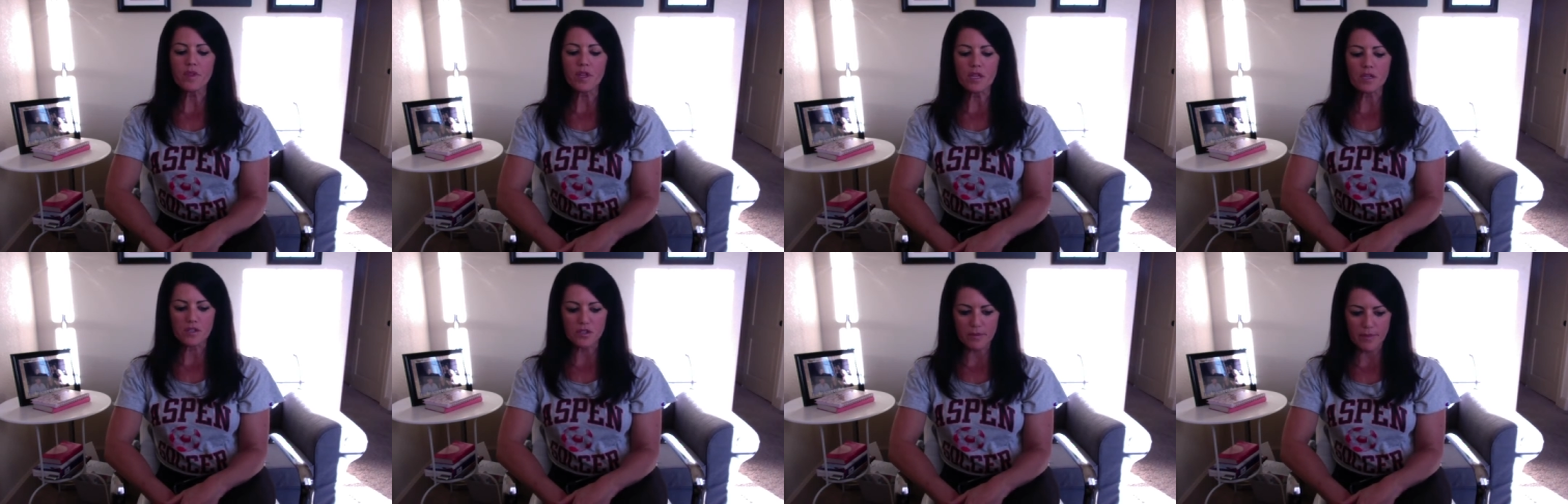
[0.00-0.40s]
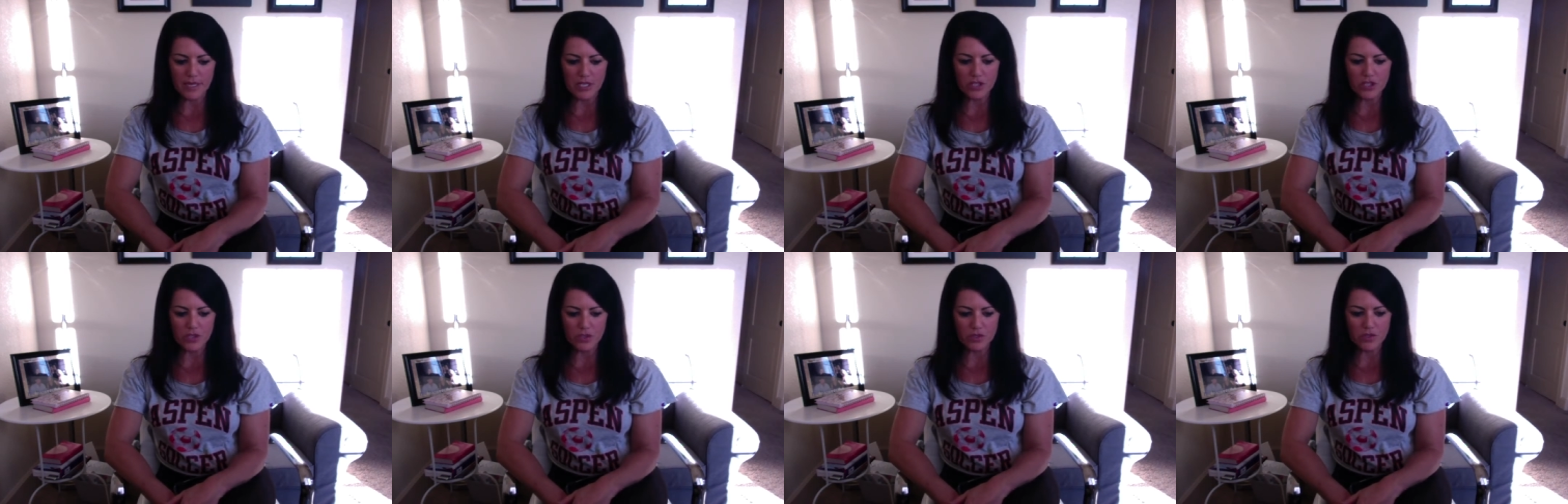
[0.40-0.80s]
So make
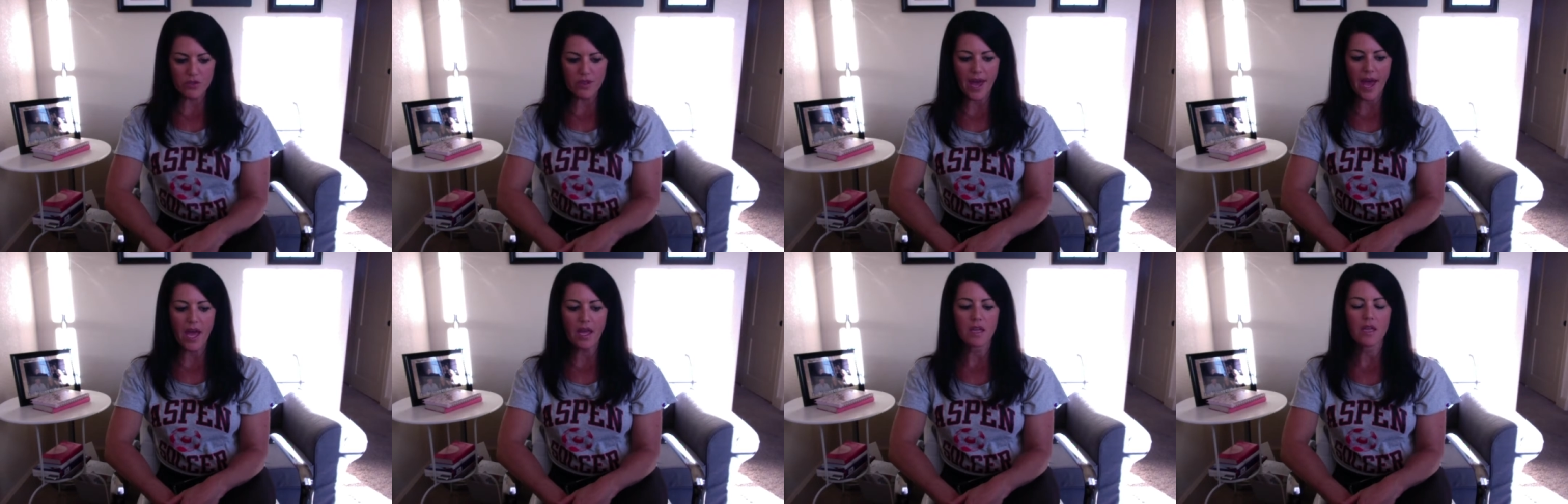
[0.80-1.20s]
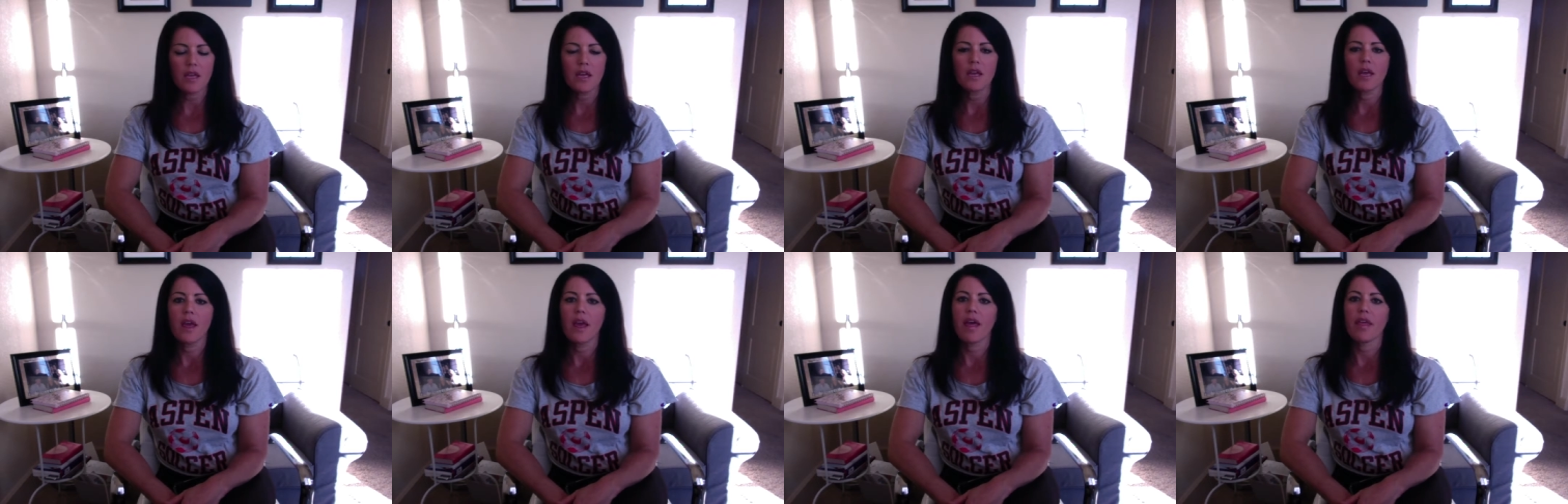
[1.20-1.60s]
sure you do that.
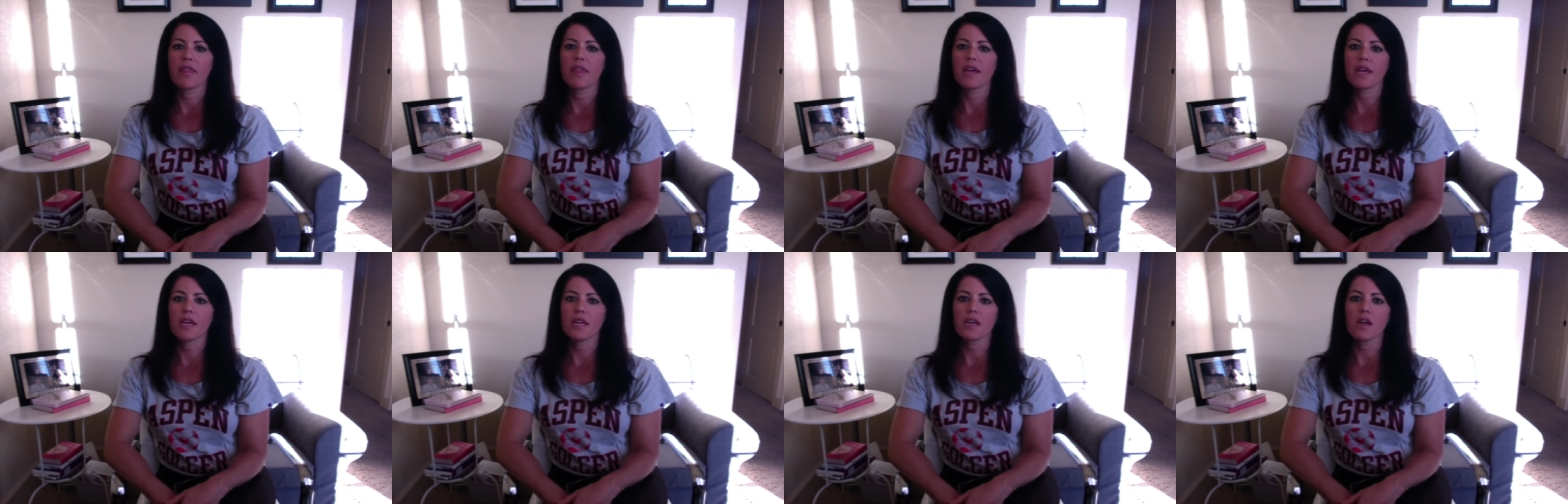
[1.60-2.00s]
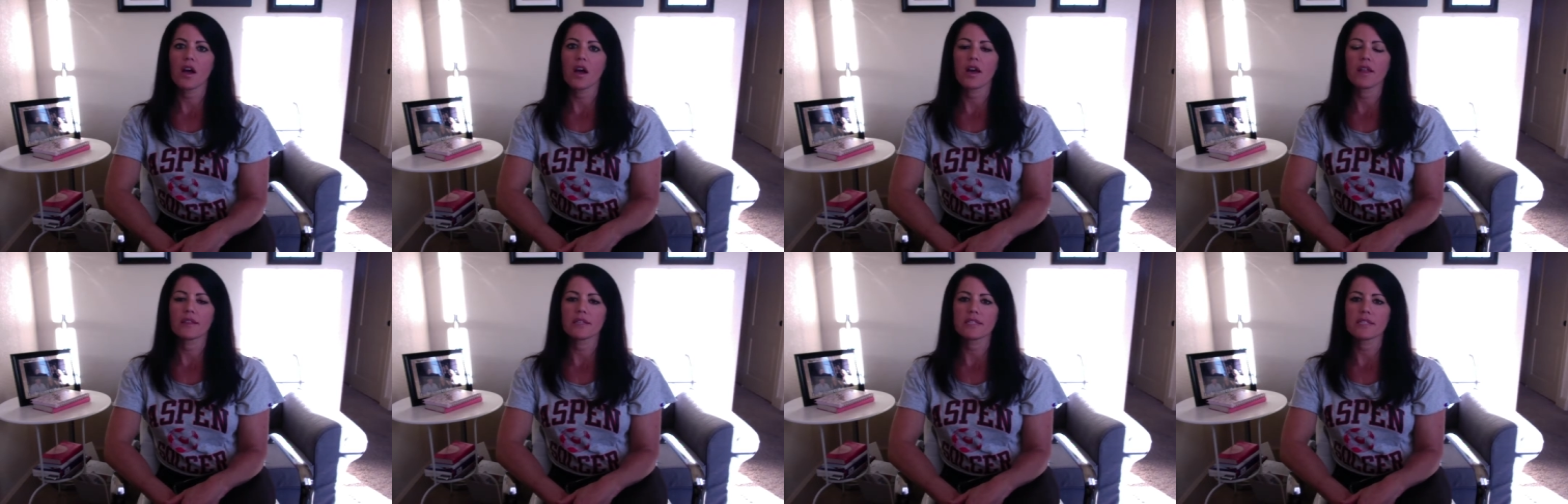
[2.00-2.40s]
Then
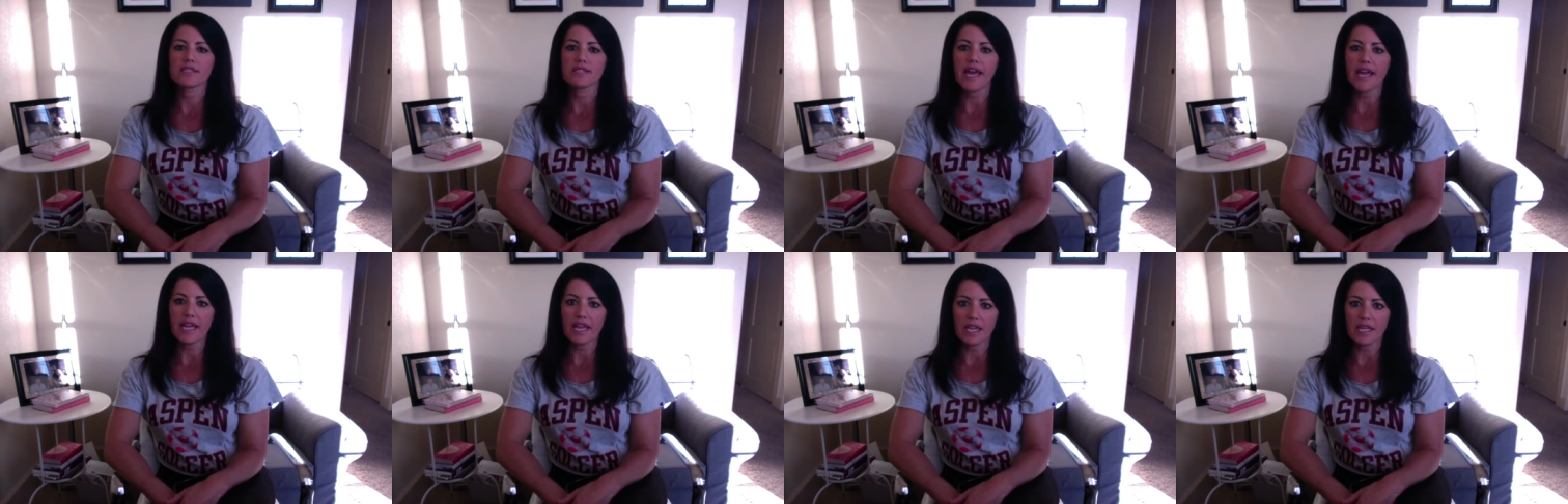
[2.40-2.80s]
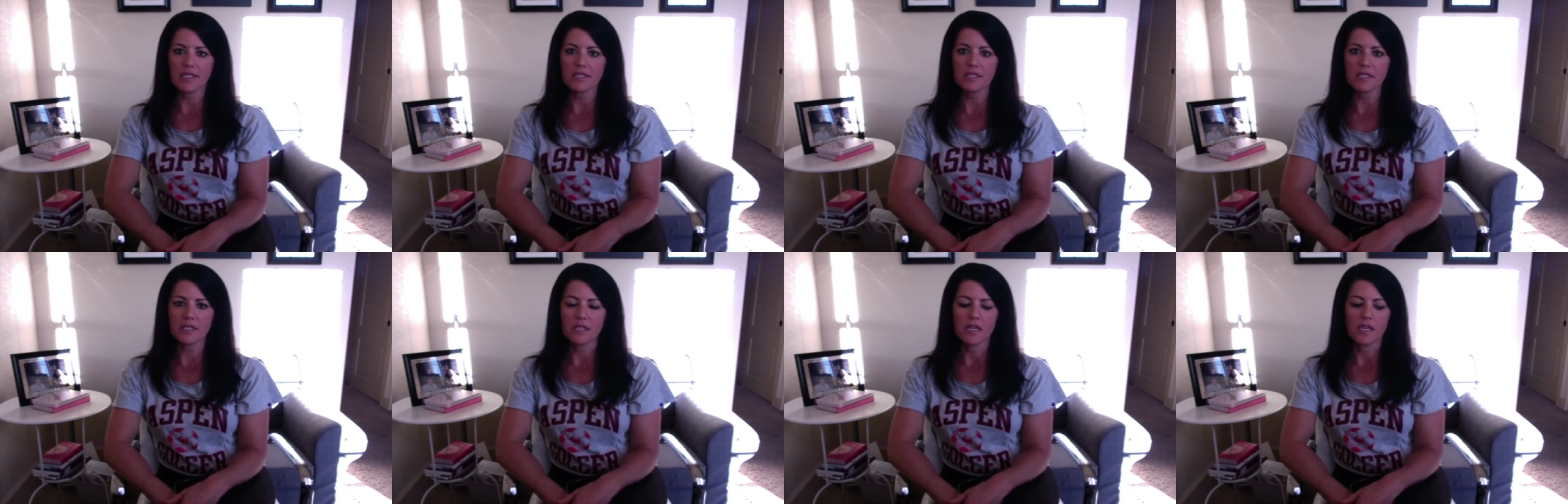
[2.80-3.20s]
on the
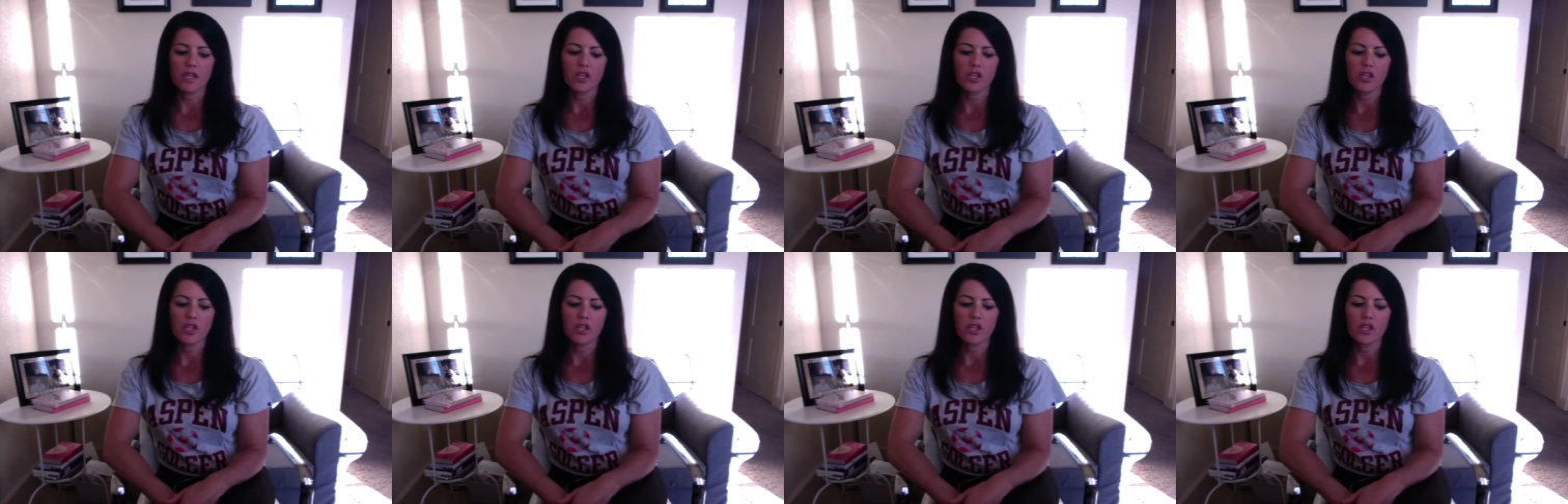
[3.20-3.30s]
2nd,